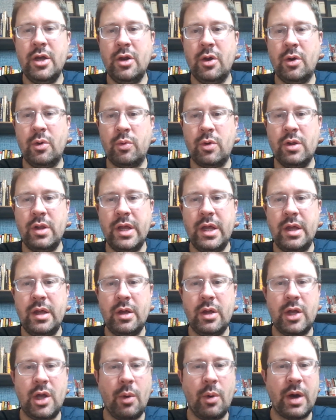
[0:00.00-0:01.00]

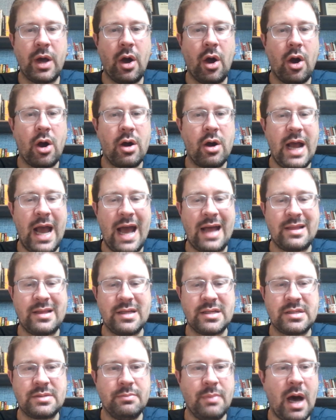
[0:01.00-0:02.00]
really going hard at
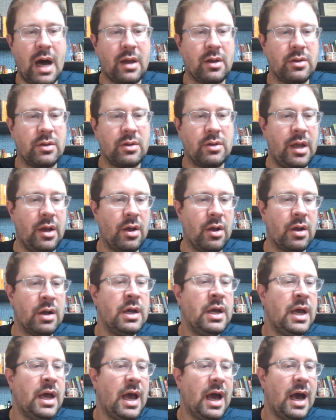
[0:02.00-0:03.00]
this model
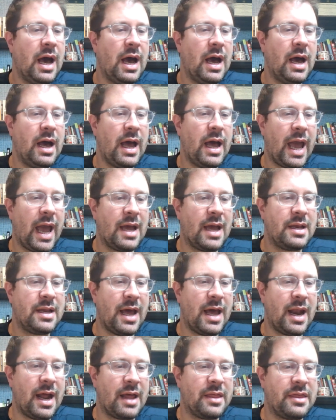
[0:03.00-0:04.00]
here.
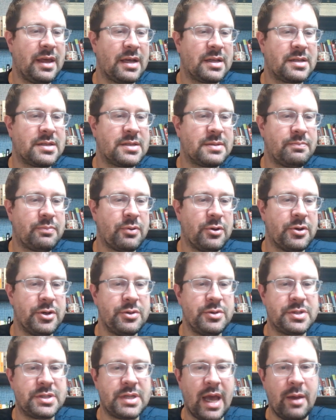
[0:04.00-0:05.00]
And I think it's
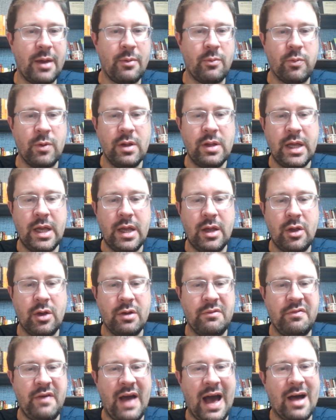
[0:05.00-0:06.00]
produced a really
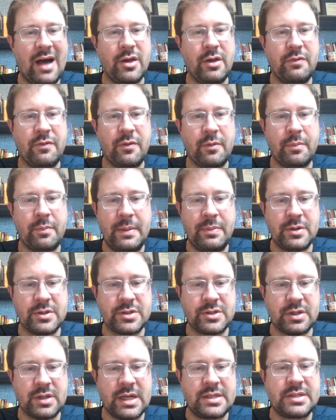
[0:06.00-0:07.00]
good value for people.
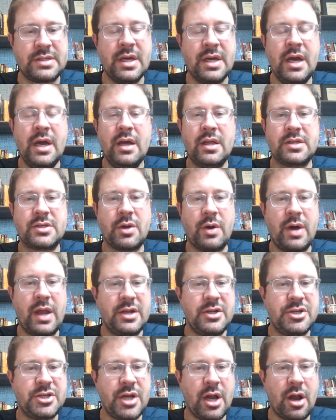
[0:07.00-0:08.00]
So let's go
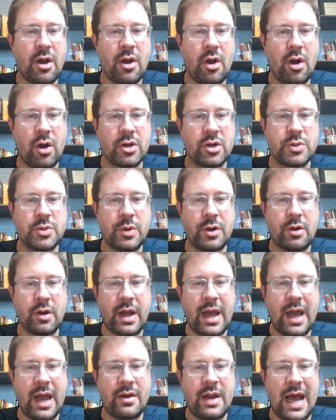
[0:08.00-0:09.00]
ahead and share our Twitter
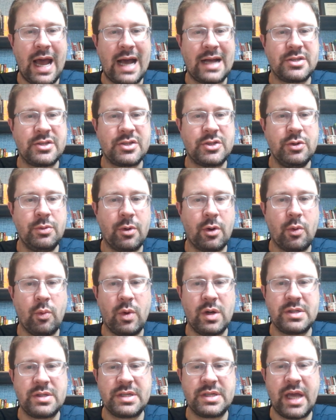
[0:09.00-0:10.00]
account at Sumer
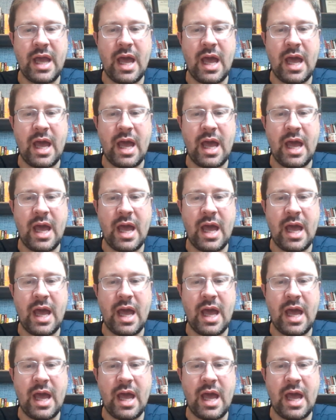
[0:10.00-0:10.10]
once